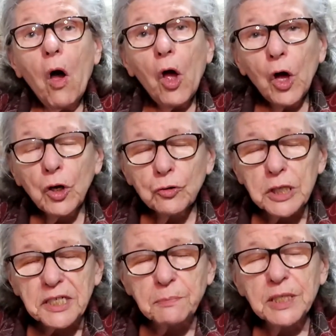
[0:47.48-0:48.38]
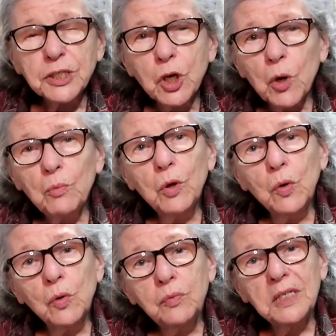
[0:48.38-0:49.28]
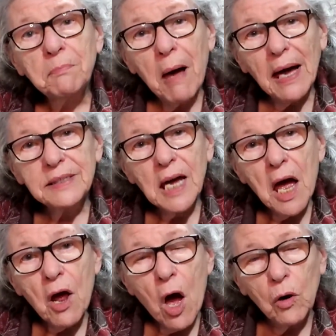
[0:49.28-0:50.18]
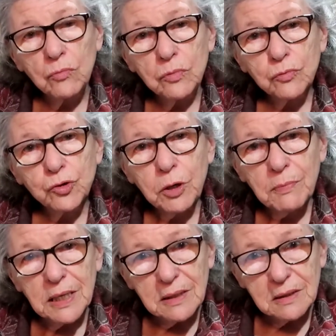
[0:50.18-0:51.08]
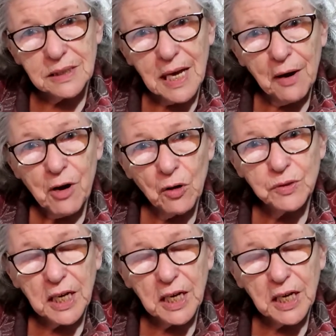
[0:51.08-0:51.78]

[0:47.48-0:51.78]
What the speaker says: At Christmas time we always made our own trimmings, our own